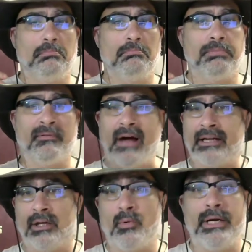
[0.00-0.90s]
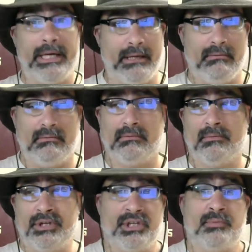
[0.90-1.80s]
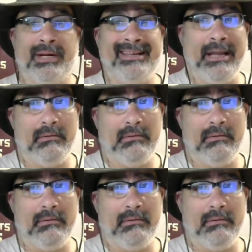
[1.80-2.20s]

provide liquidity, which is what it did.